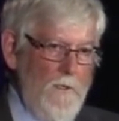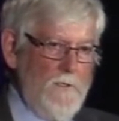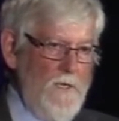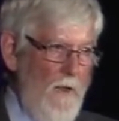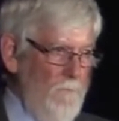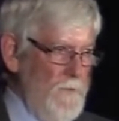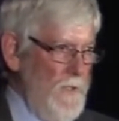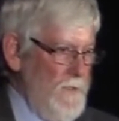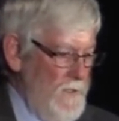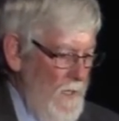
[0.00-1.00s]
Some
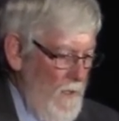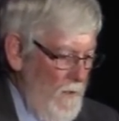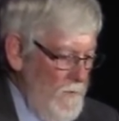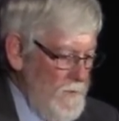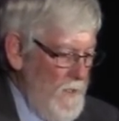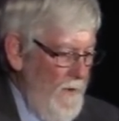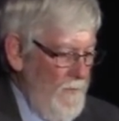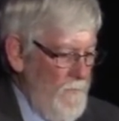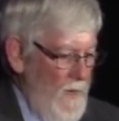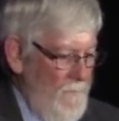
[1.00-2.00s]
GCLs
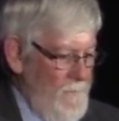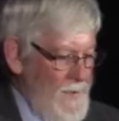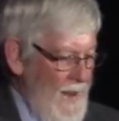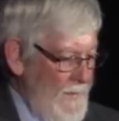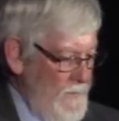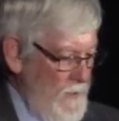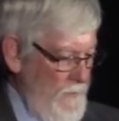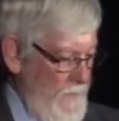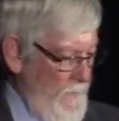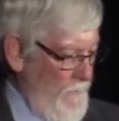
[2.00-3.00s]
covered by a black
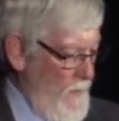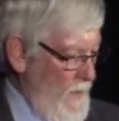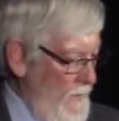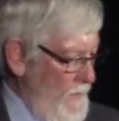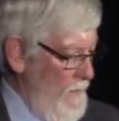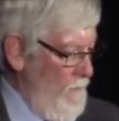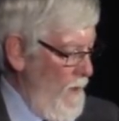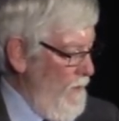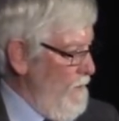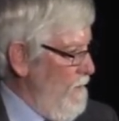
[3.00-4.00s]
geomembrane
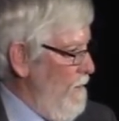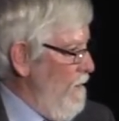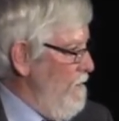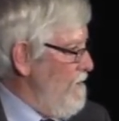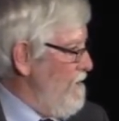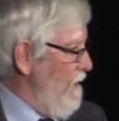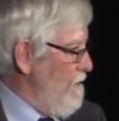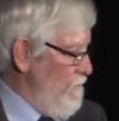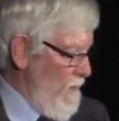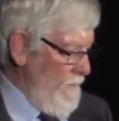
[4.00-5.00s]
eroded in
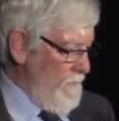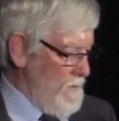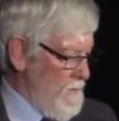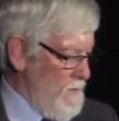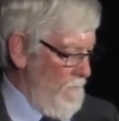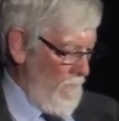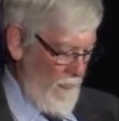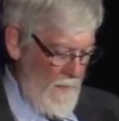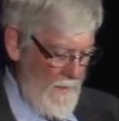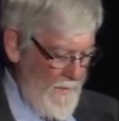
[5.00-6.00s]
6 months
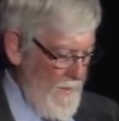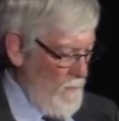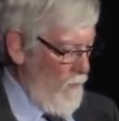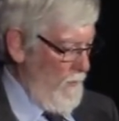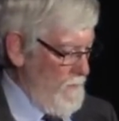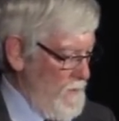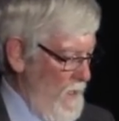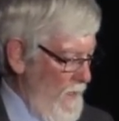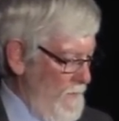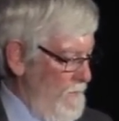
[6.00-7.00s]
at our Quelt
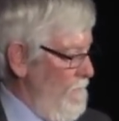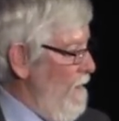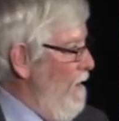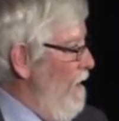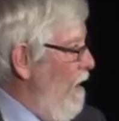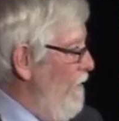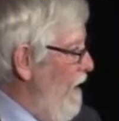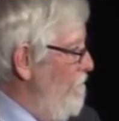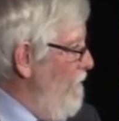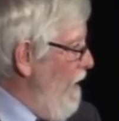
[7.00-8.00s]
site, and we
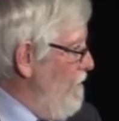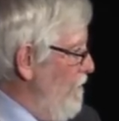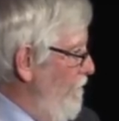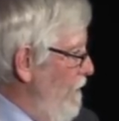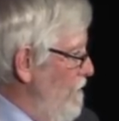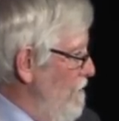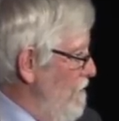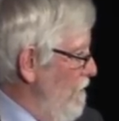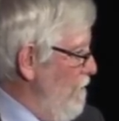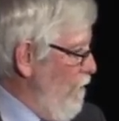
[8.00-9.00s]
had major
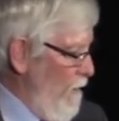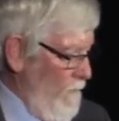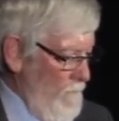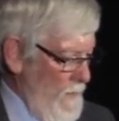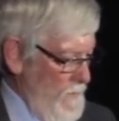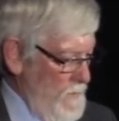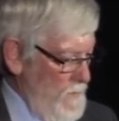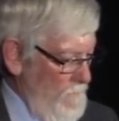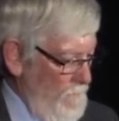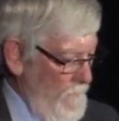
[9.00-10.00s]
features in 12
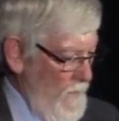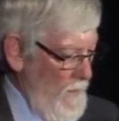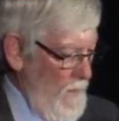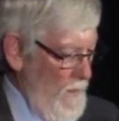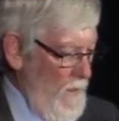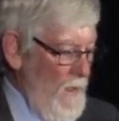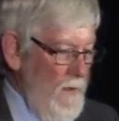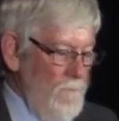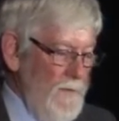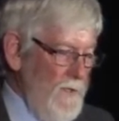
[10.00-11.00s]
months.
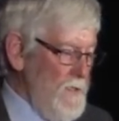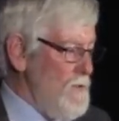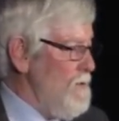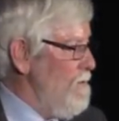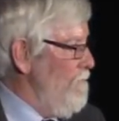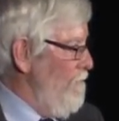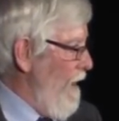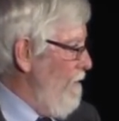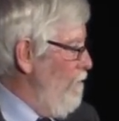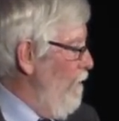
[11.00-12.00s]
But this
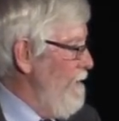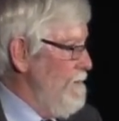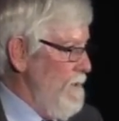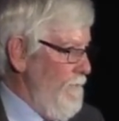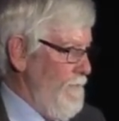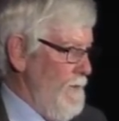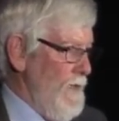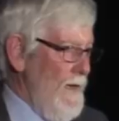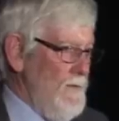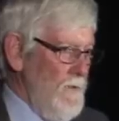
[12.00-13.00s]
rate will be different
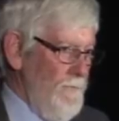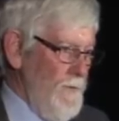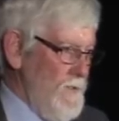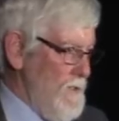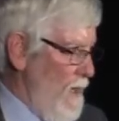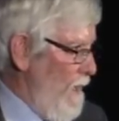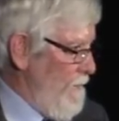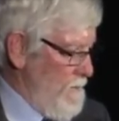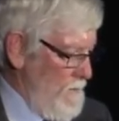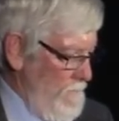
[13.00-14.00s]
at different
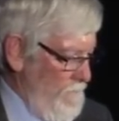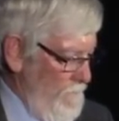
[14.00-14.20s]
sites.